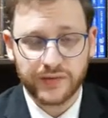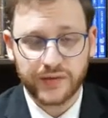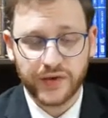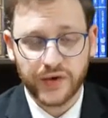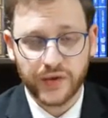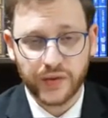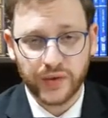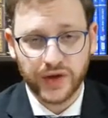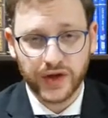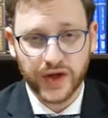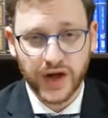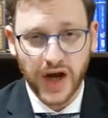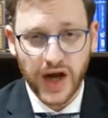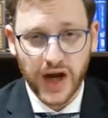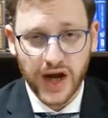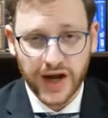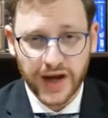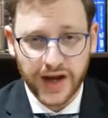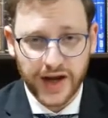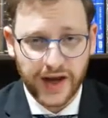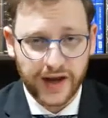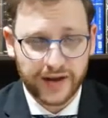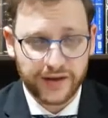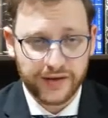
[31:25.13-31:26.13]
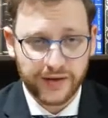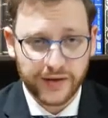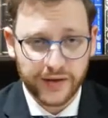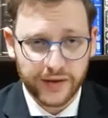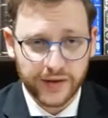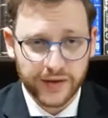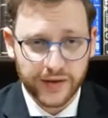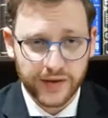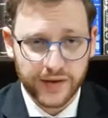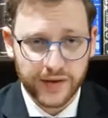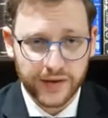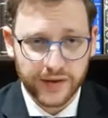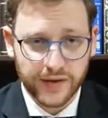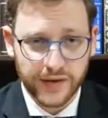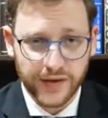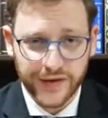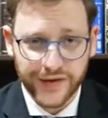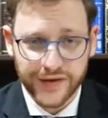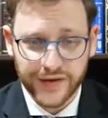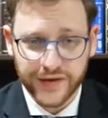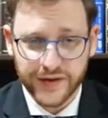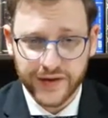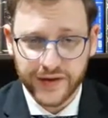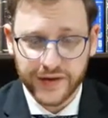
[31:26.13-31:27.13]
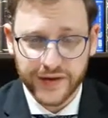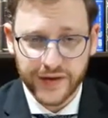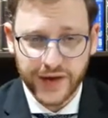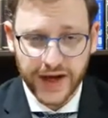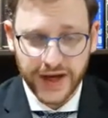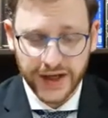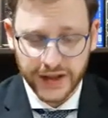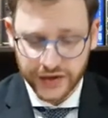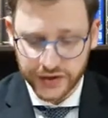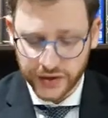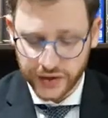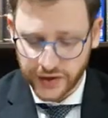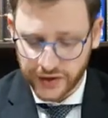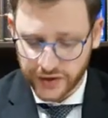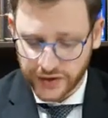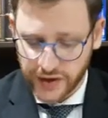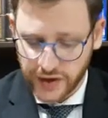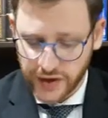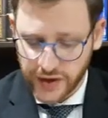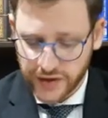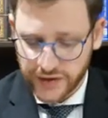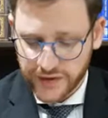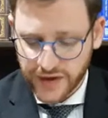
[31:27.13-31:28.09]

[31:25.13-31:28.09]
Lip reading: between God and his angels.